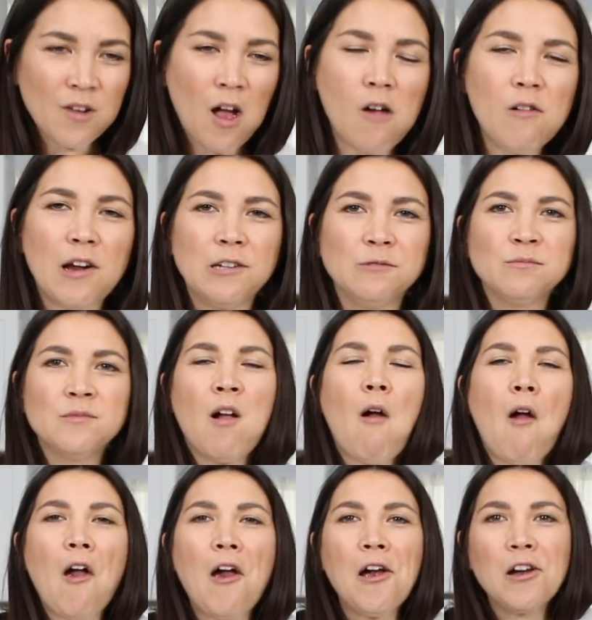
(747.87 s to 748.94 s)
All right,
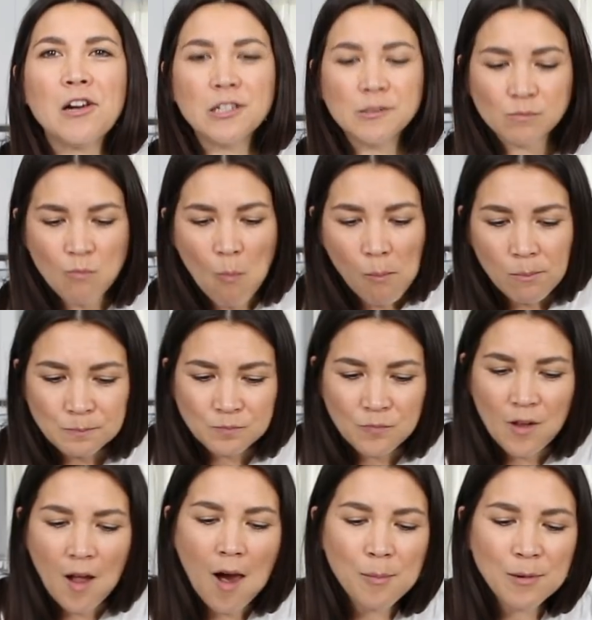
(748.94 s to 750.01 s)
I'm
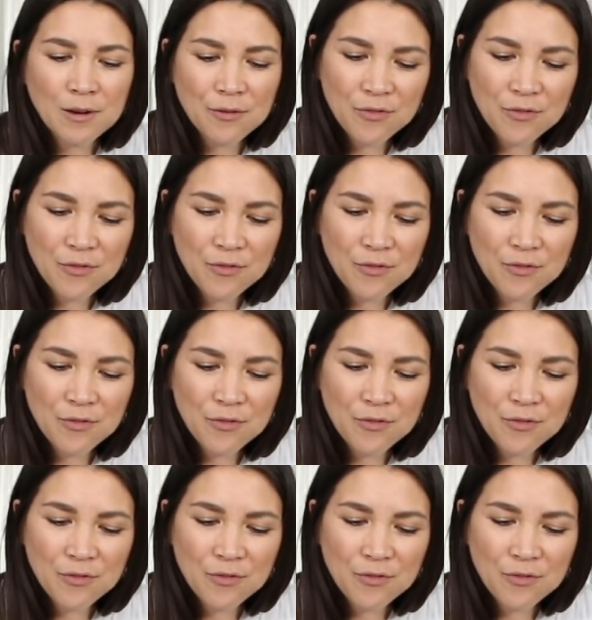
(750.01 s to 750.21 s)
gonna